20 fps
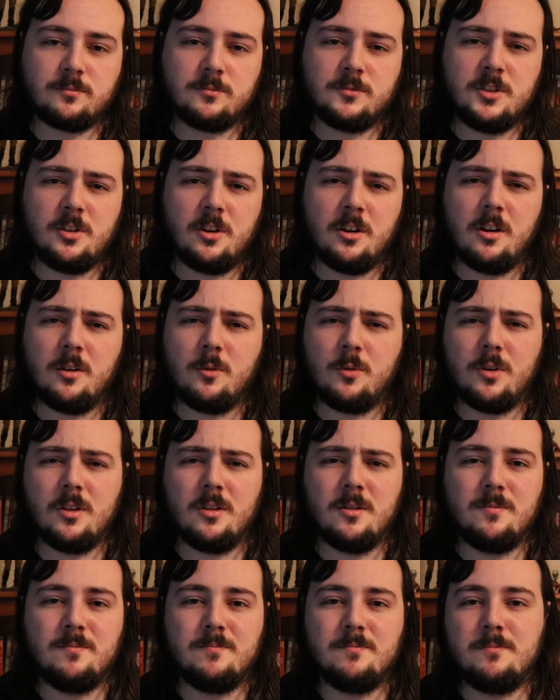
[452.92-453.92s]
You know, not one of
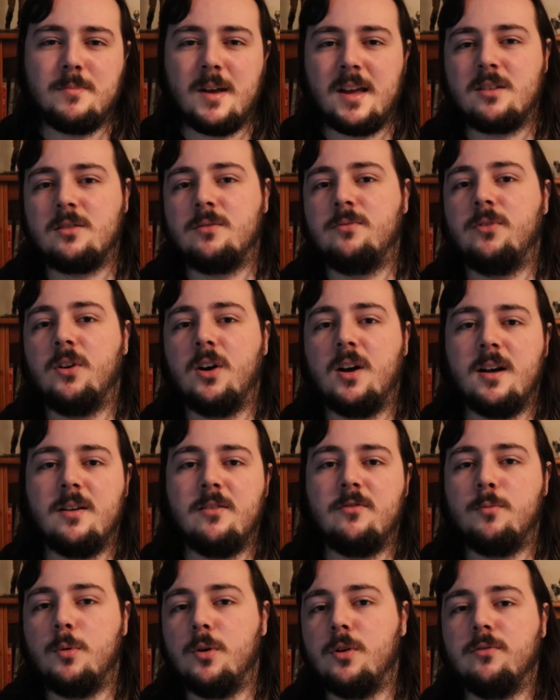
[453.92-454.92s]
the best
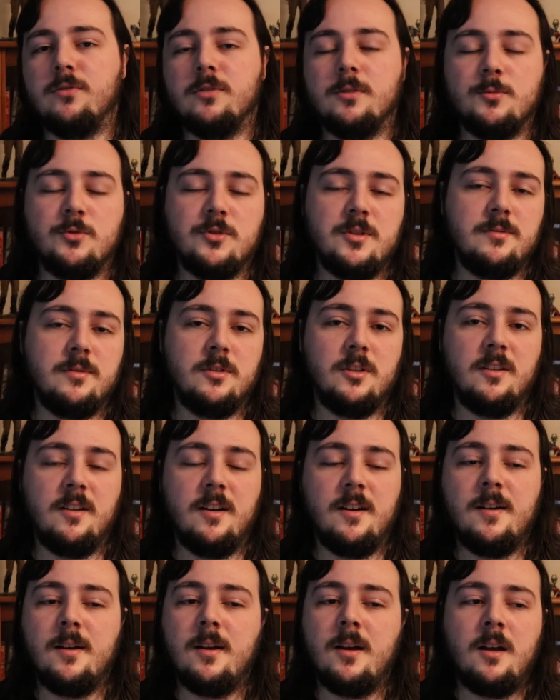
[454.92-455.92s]
five Bond films or anything like
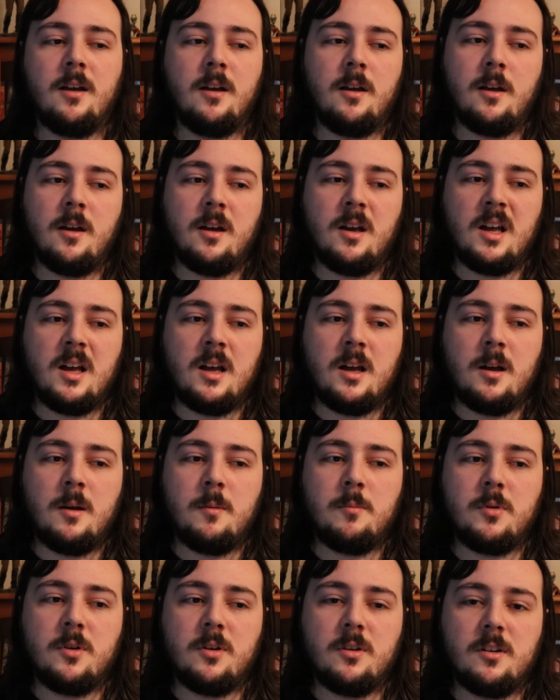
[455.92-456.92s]
that,
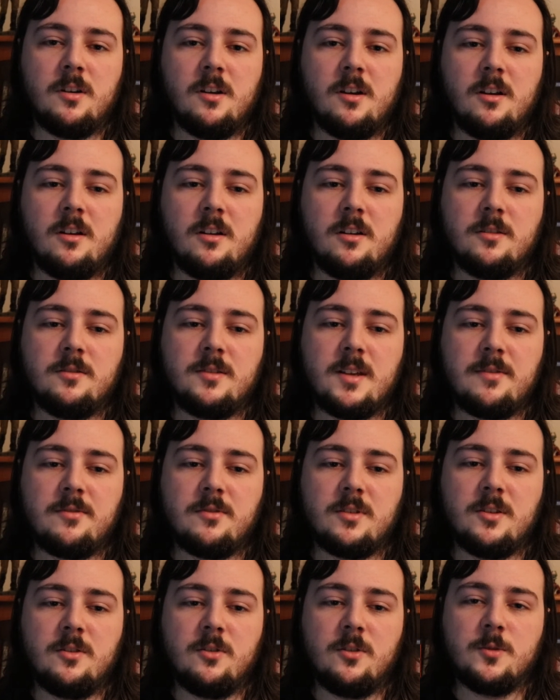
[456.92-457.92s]
but
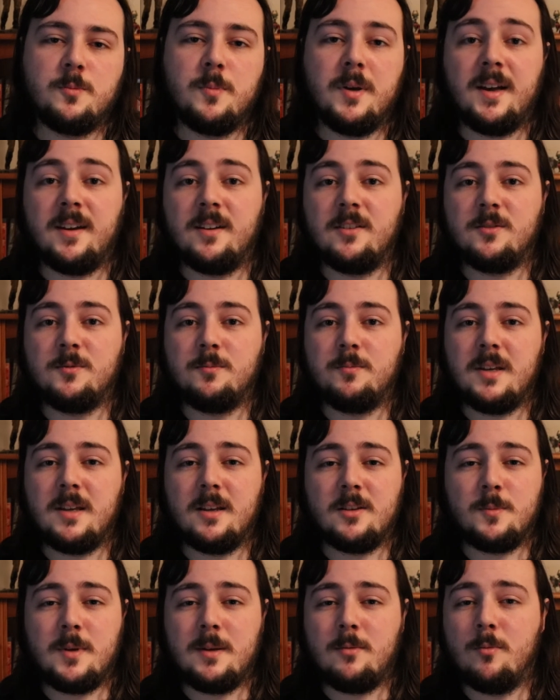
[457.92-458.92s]
definitely not as bad
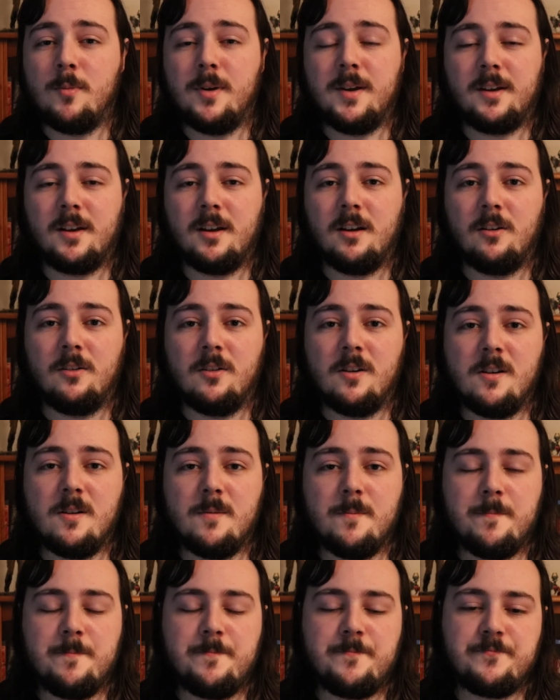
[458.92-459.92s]
as people make out.
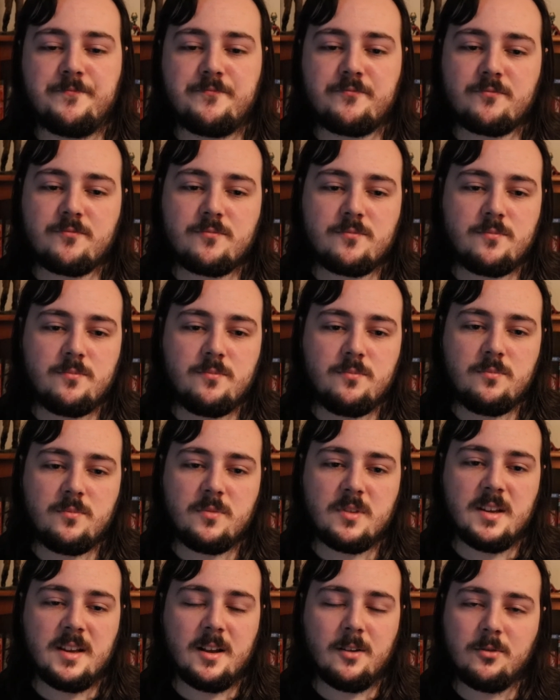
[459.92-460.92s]

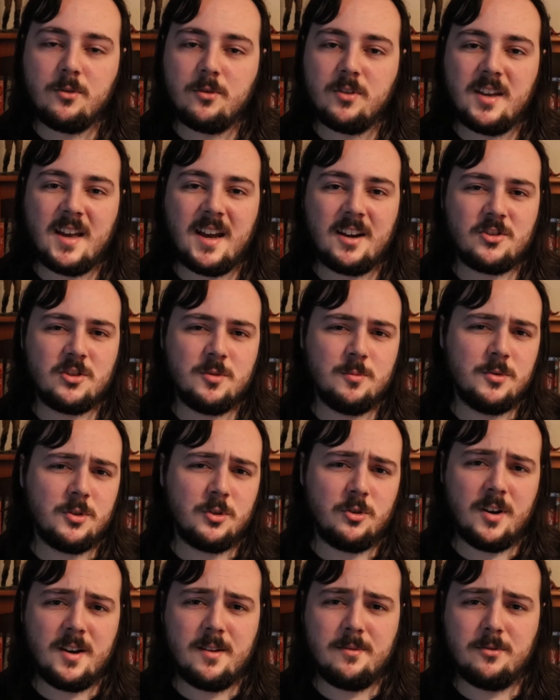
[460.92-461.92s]
I thought the action was
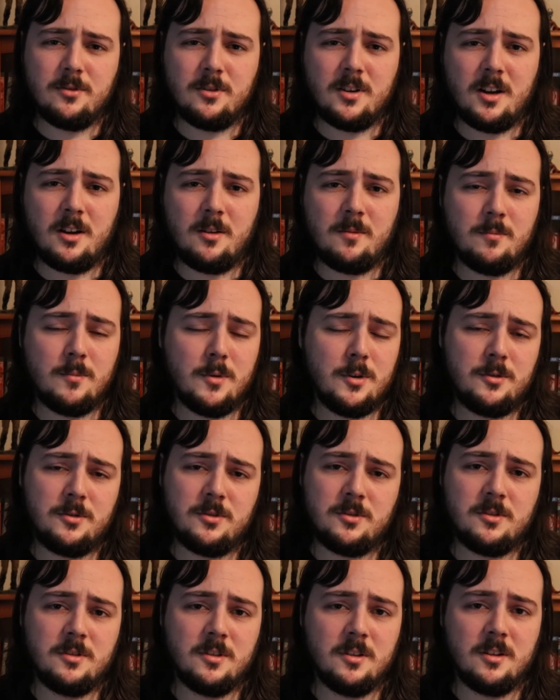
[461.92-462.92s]
great throughout
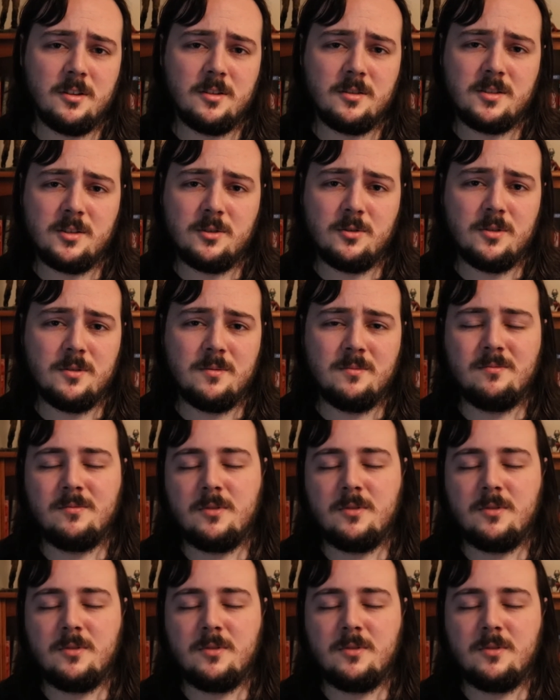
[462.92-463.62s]
most, until